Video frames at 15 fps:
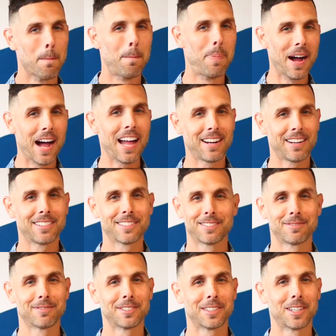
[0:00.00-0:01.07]
but
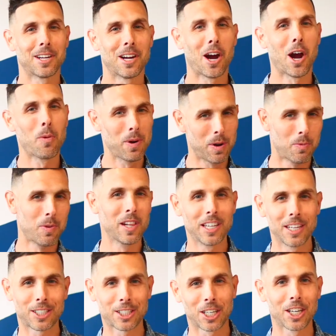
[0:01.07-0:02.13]
are we
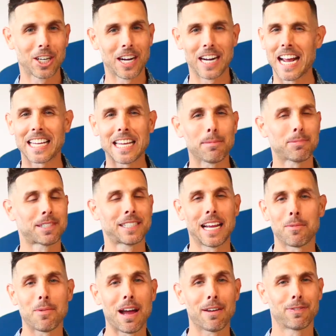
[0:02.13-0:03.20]
really sure? And I kept
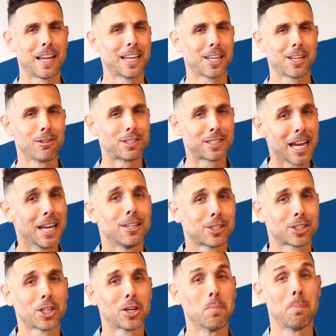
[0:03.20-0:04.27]
saying to my wife, like, "You say you're
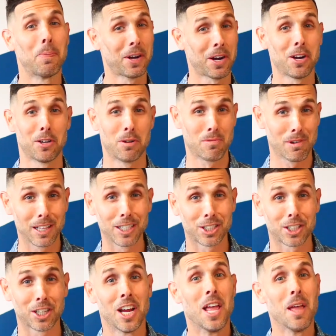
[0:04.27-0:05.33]
sure, but are you really
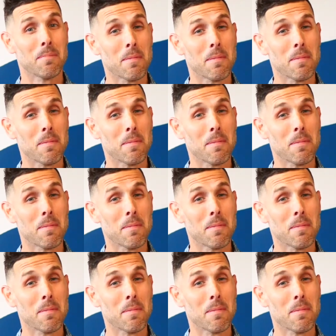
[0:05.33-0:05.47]
sure?